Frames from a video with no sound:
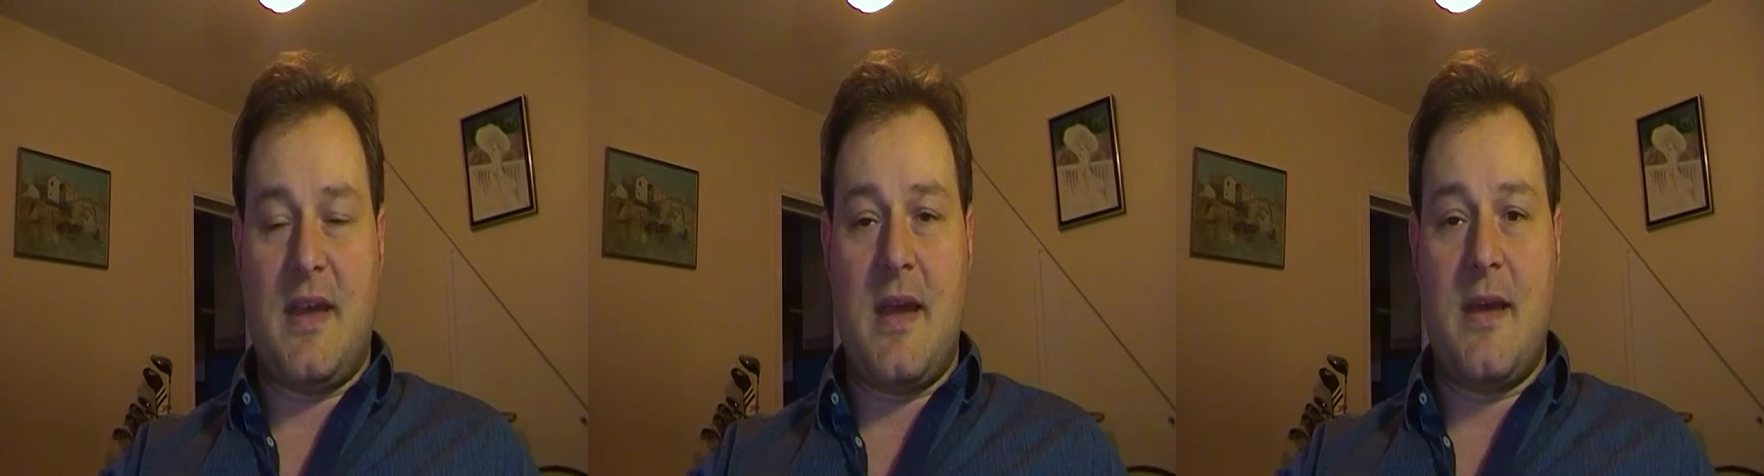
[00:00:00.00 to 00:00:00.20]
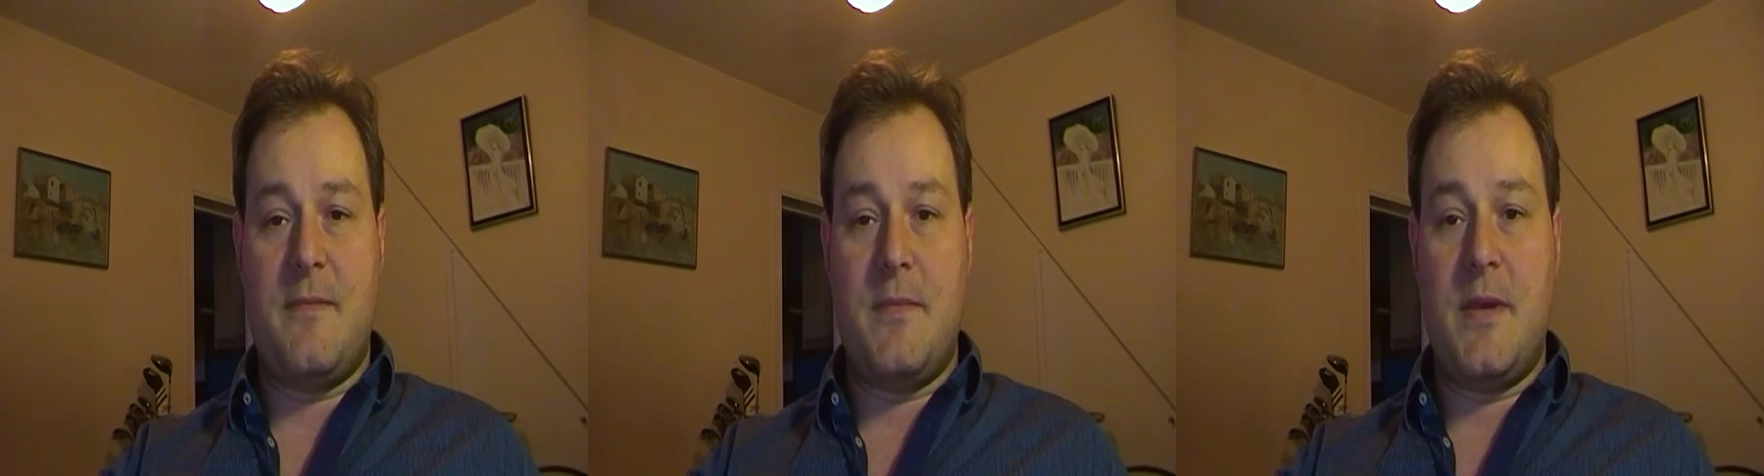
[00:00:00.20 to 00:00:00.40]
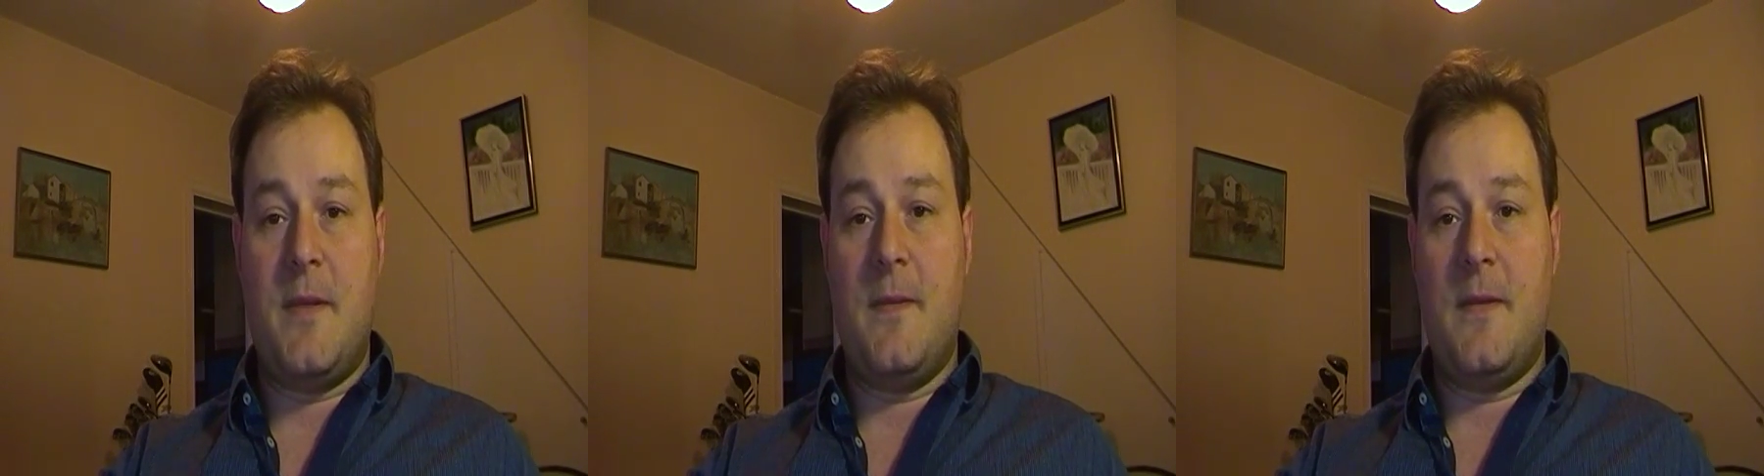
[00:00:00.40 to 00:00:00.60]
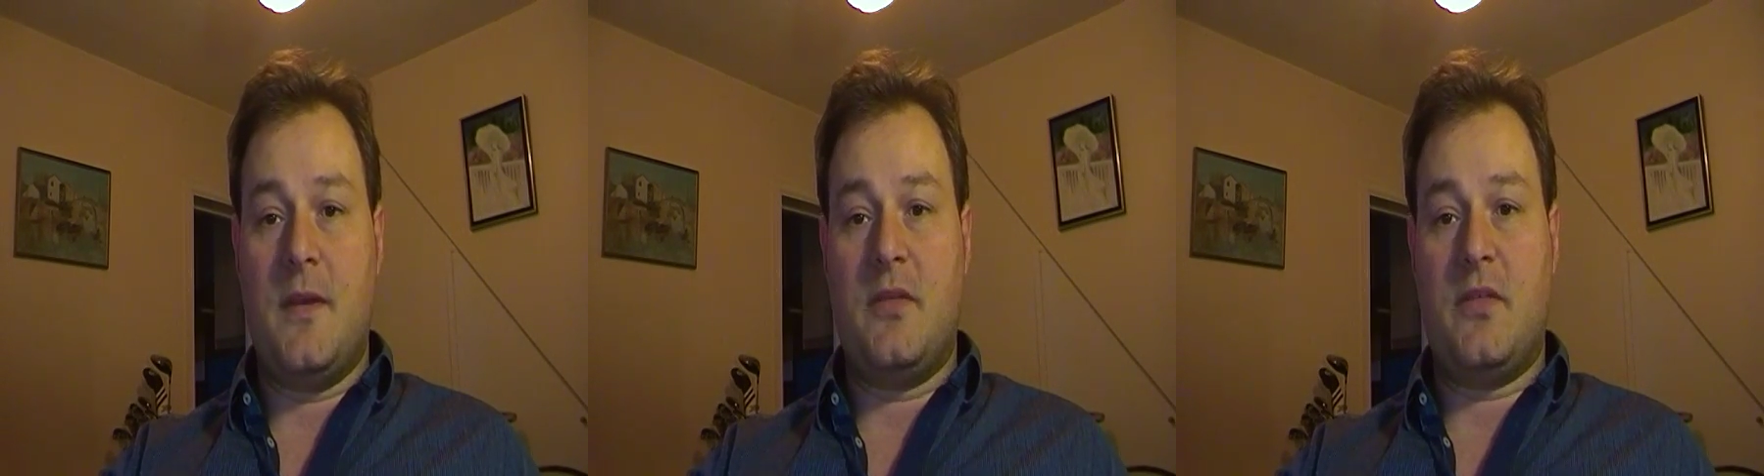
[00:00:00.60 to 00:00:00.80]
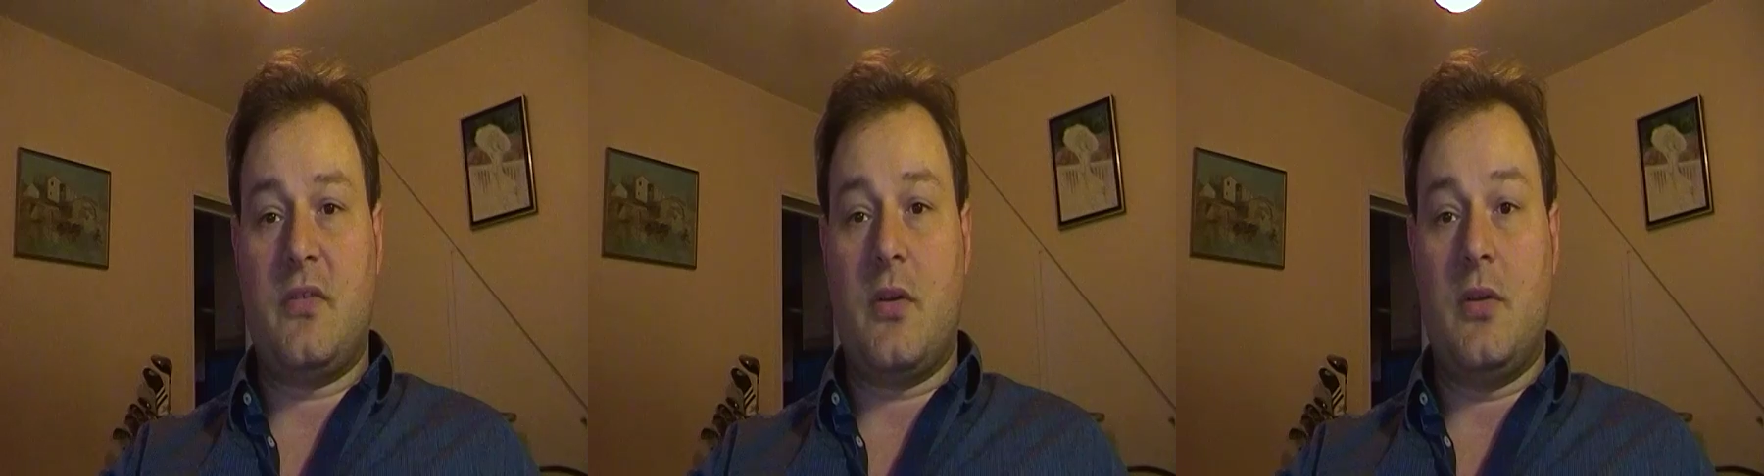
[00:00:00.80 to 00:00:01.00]
and meant
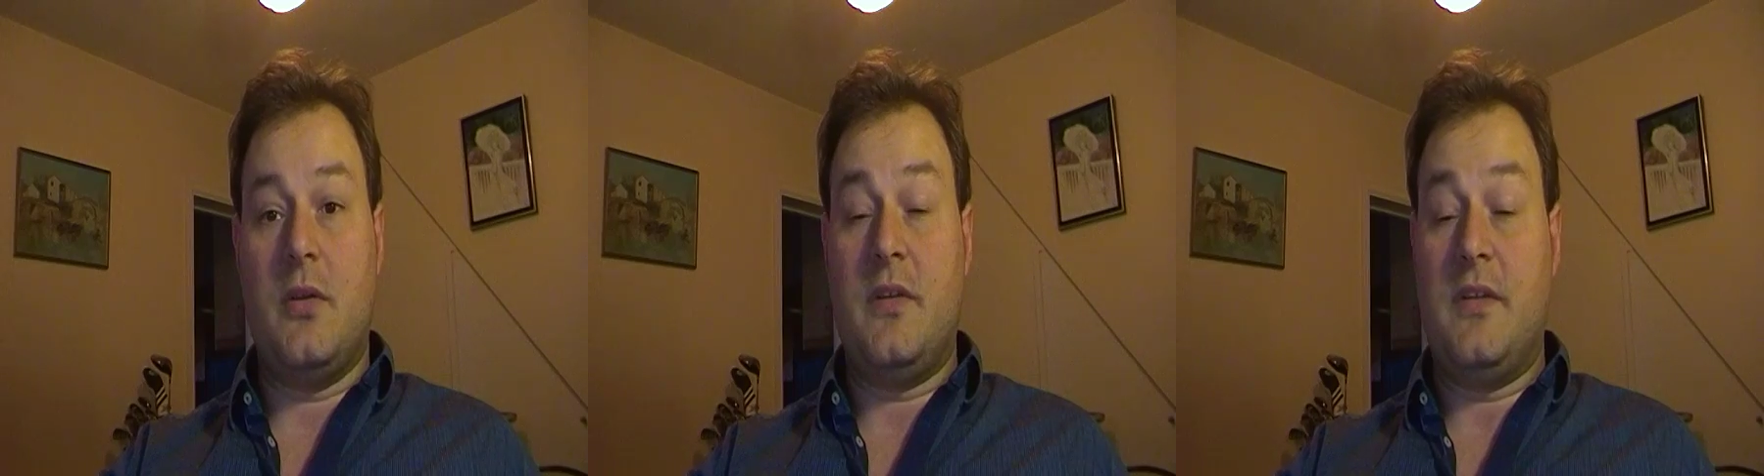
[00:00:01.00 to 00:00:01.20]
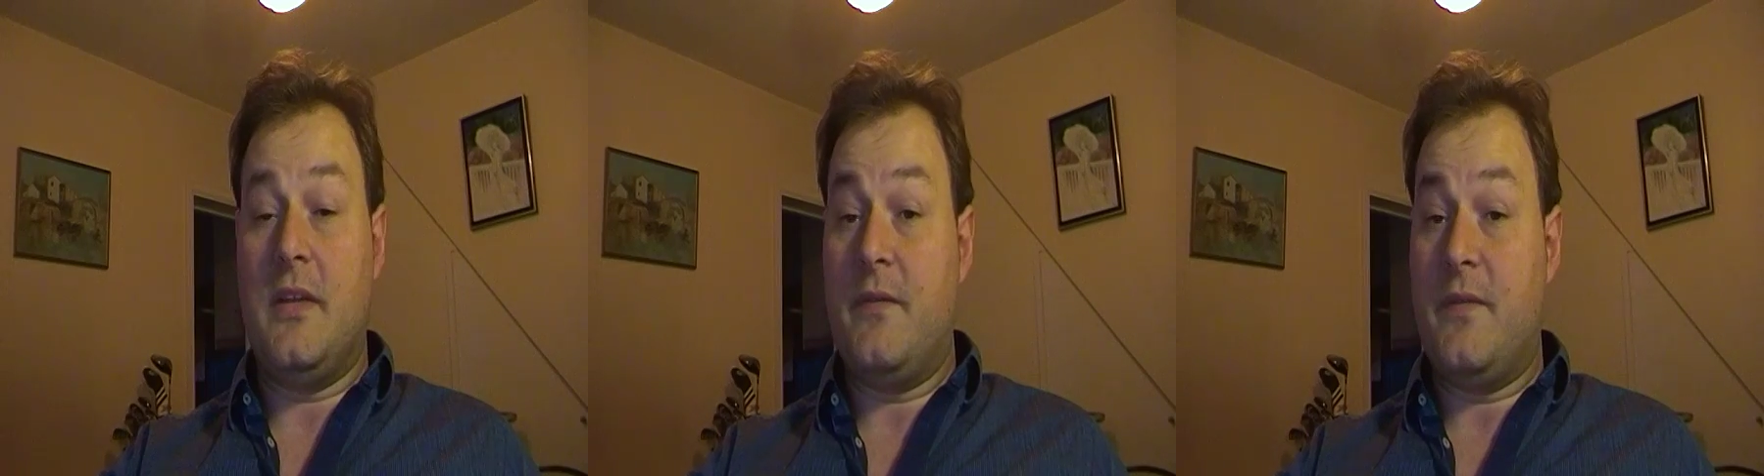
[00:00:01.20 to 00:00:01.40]
that Scotland